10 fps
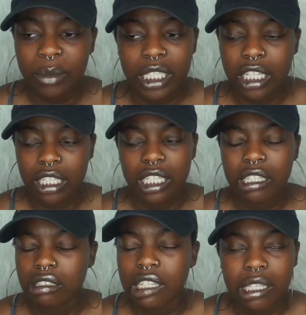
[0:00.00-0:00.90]
Monday,
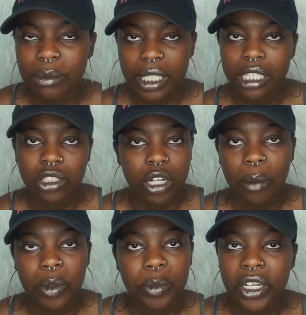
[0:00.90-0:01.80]
nothing but heat
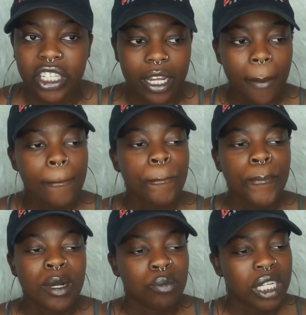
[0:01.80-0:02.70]
dropping, period.
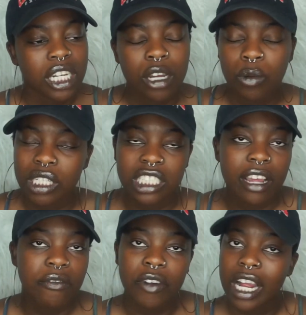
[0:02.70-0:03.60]
Monday,
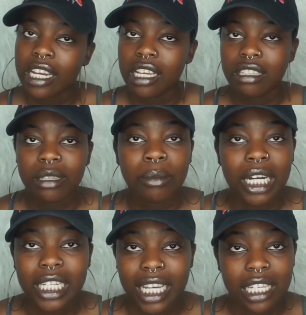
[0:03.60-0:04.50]
Wednesday, Friday. Then my
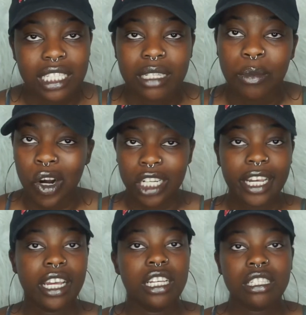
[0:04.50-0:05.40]
days, them are
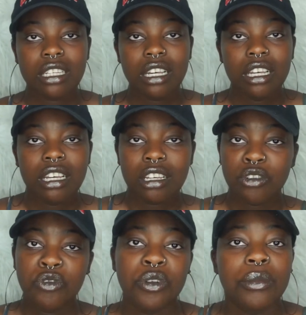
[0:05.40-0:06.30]
days.
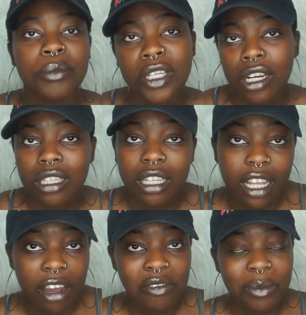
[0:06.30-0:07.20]
You feel me? Be on the
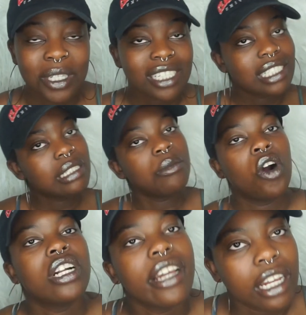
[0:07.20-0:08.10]
lookout for me, because them
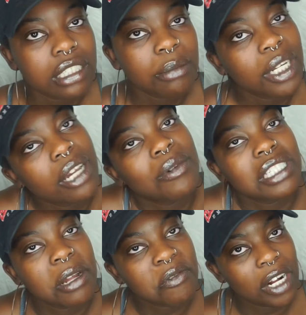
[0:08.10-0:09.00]
are days. Monday,
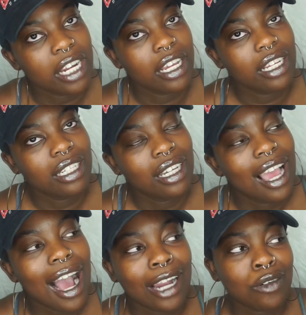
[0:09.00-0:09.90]
Wednesday, Friday.
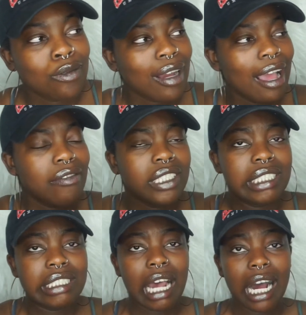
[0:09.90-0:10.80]
I don't have
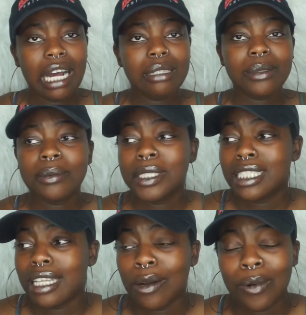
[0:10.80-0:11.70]
any times,
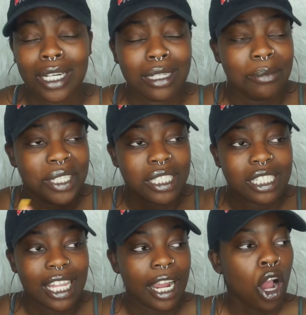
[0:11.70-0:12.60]
because I don't want to commit to
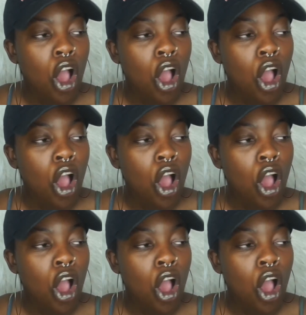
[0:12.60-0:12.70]
like,